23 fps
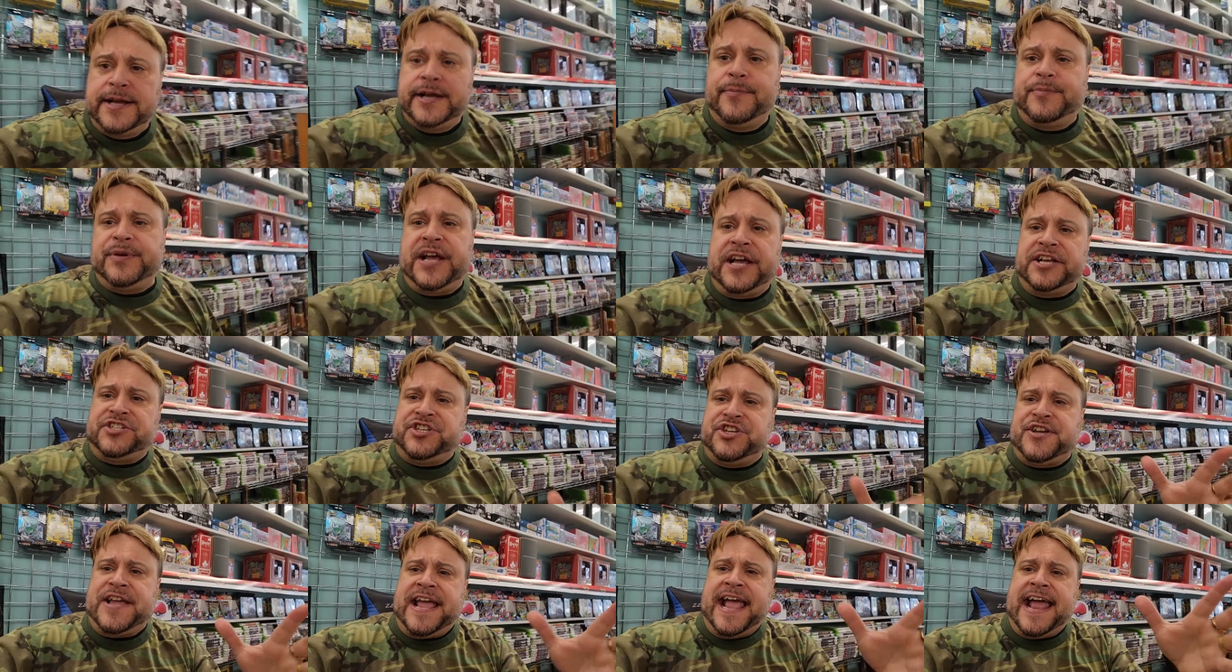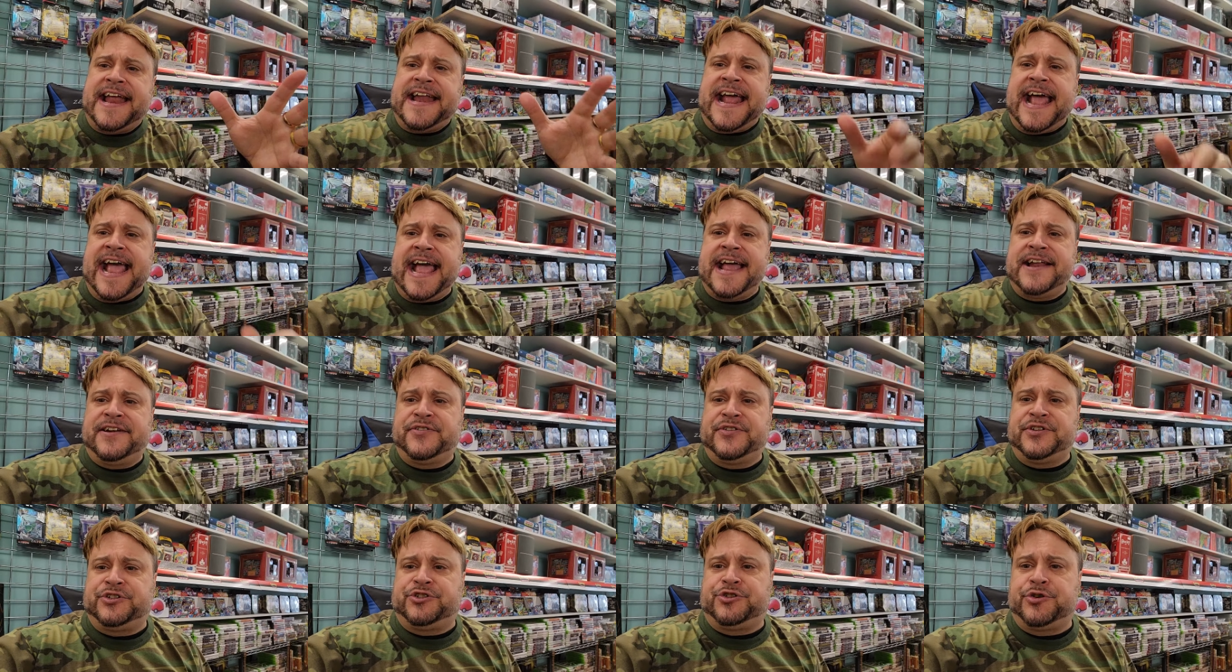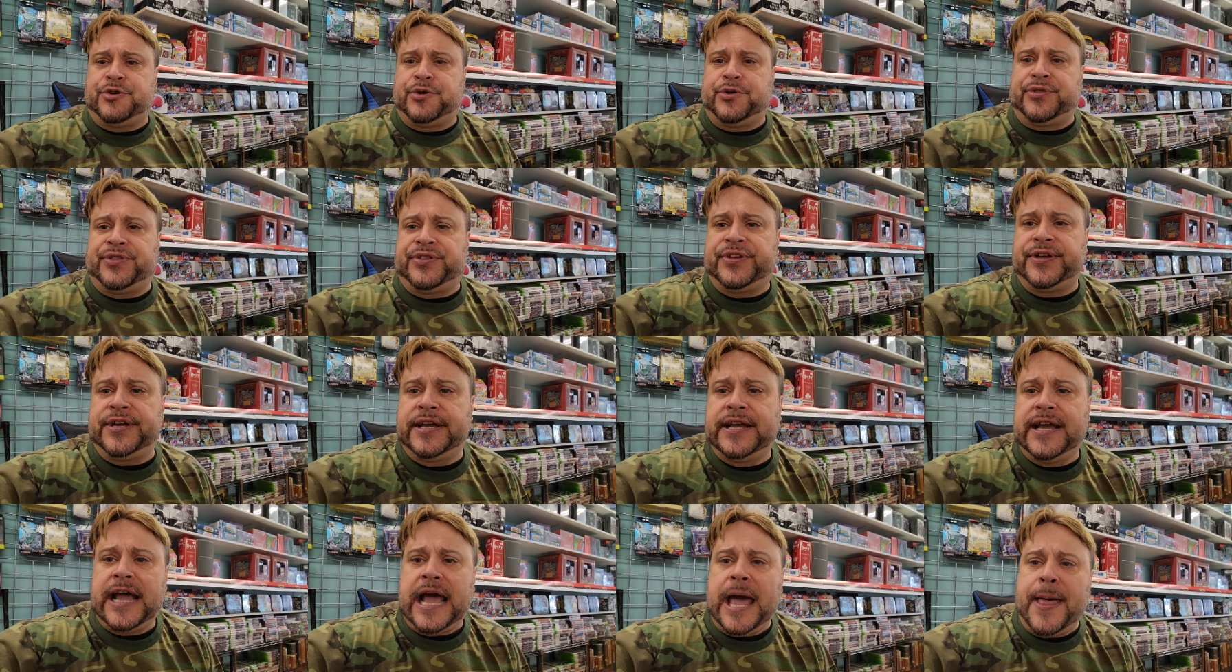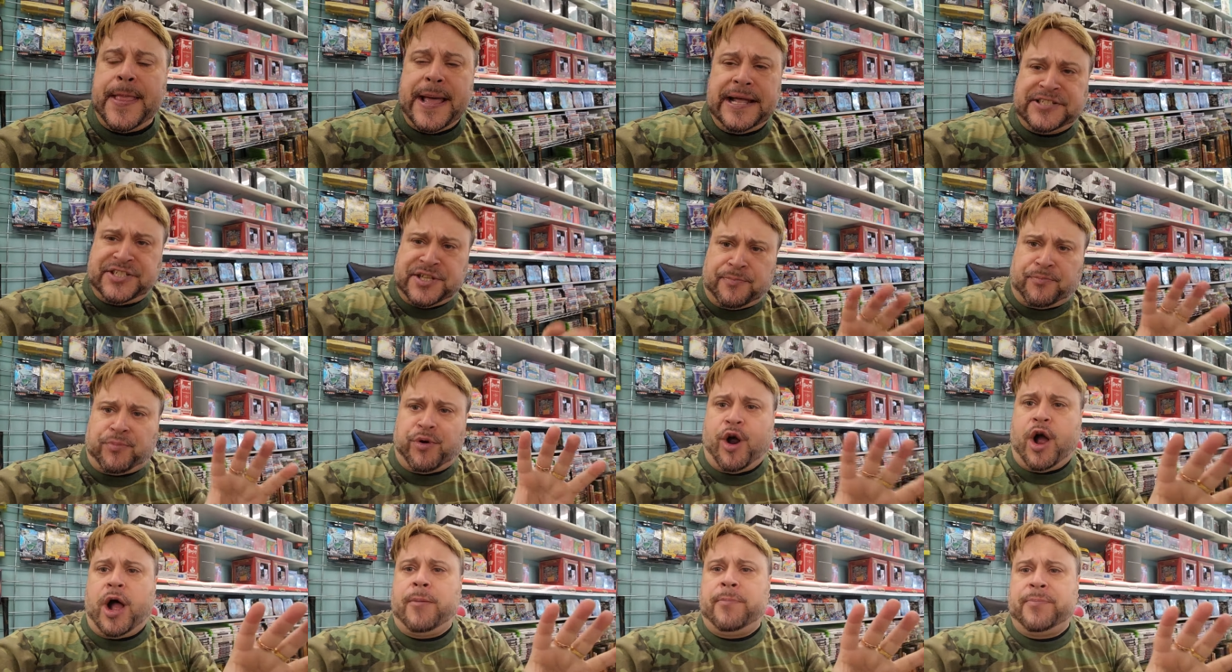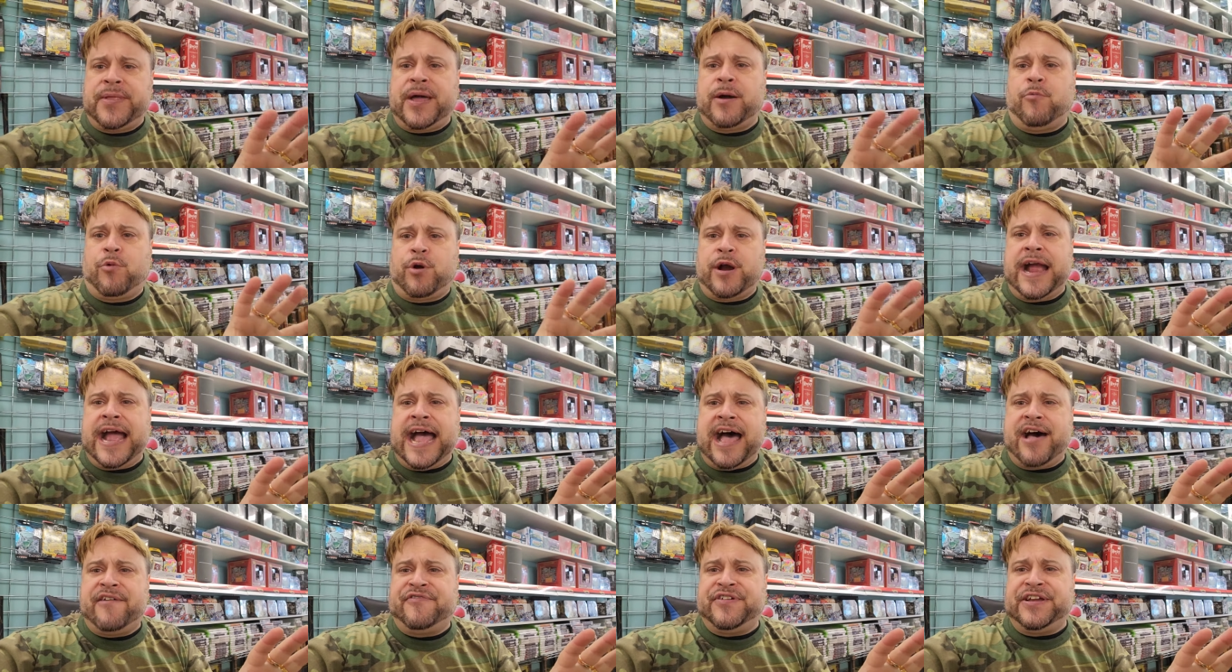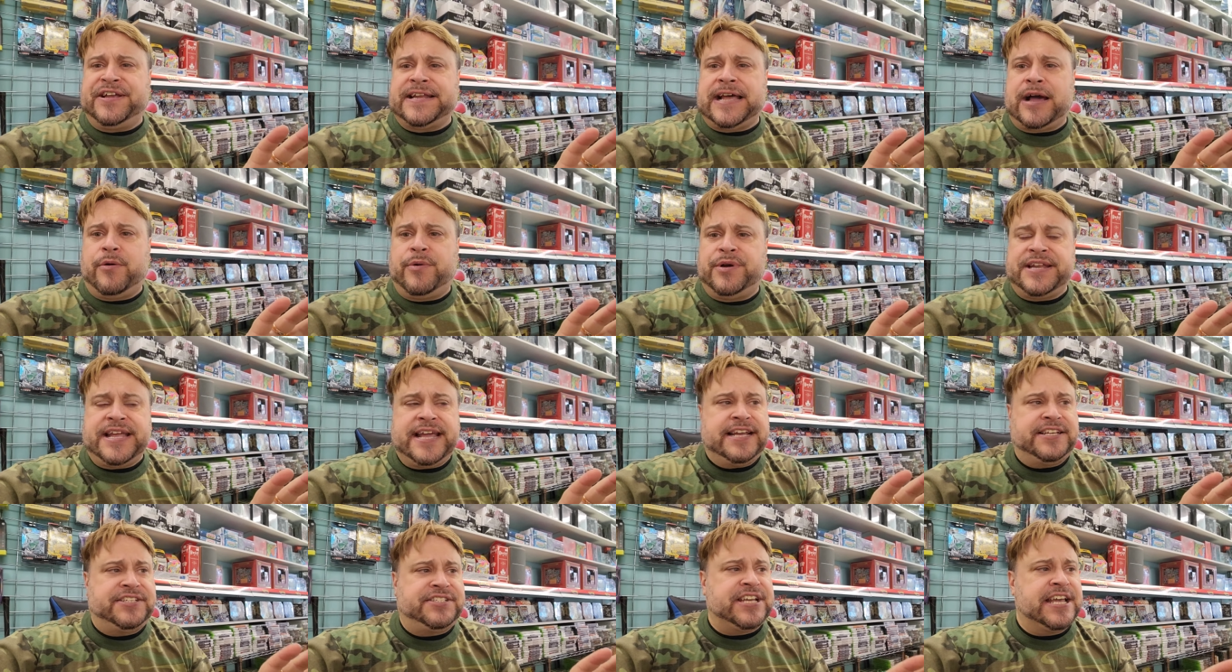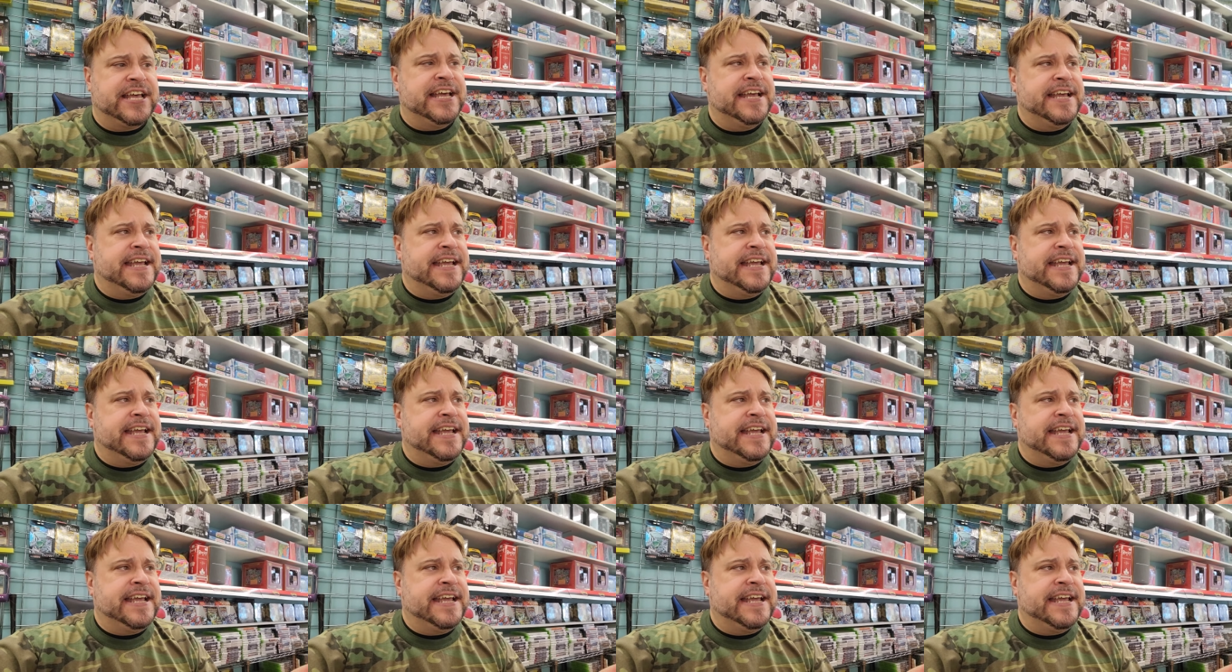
Because you can't handle the truth. And that's the problem that we're having nowadays